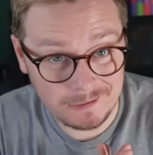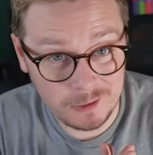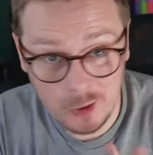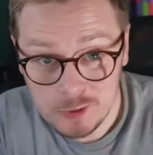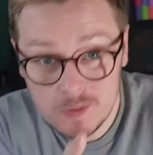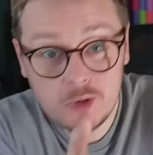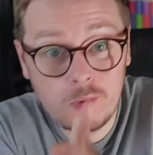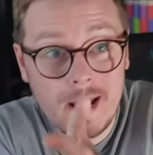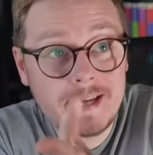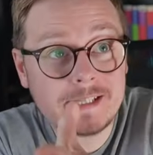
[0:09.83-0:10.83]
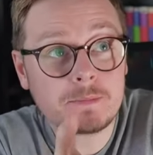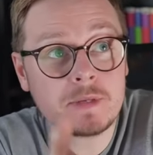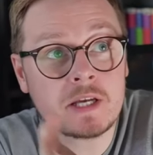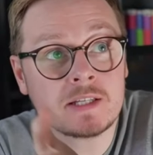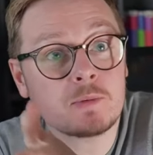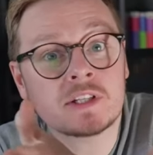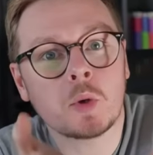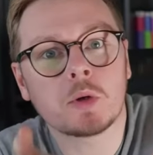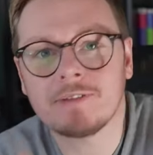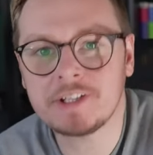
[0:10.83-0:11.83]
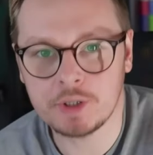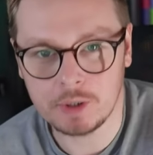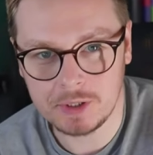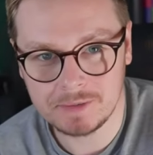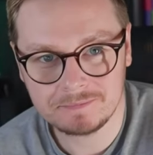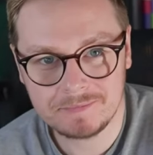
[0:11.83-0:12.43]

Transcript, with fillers: Lost was great because it was so original